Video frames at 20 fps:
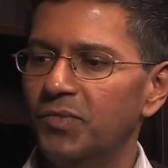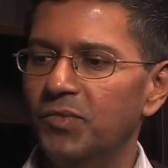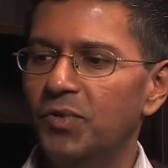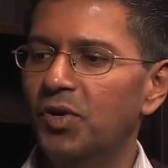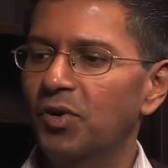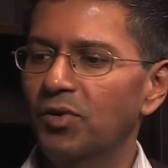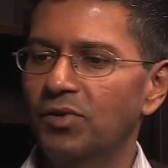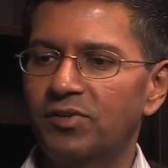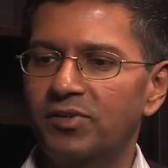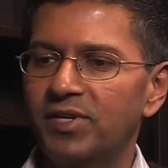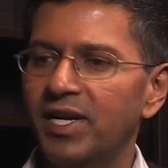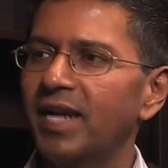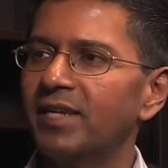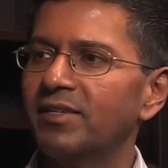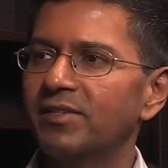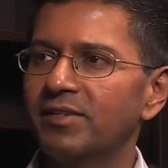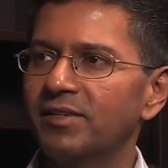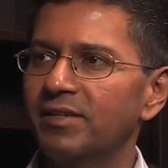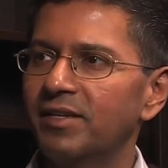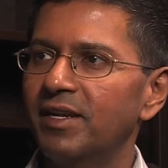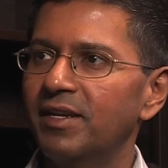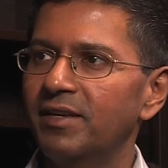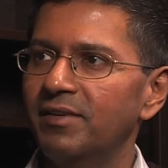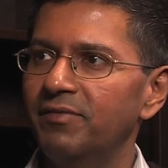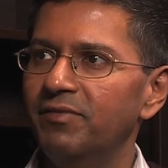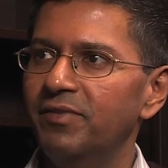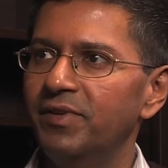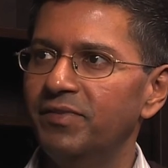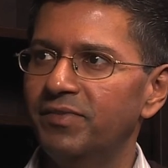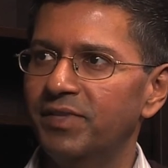good traction
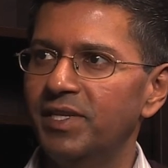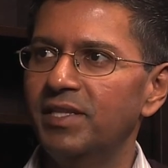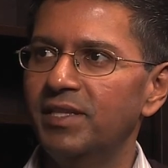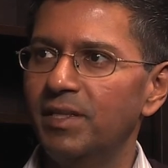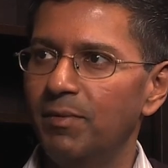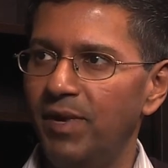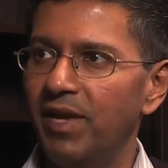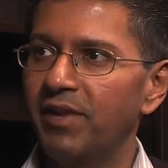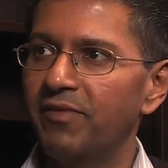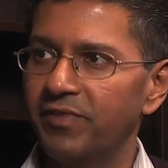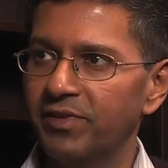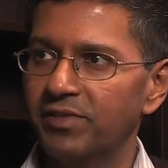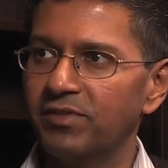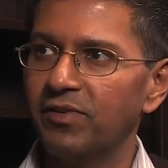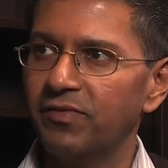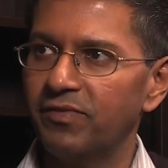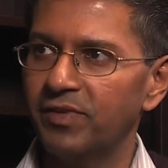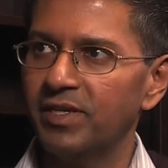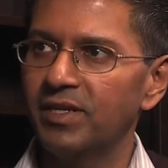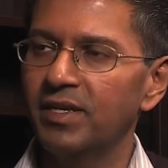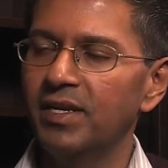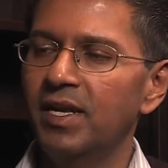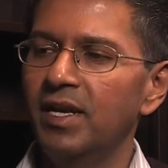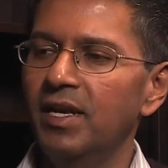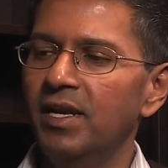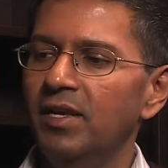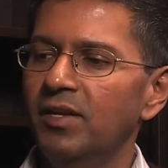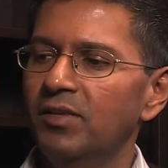and we've seen the benefits of it. Mm.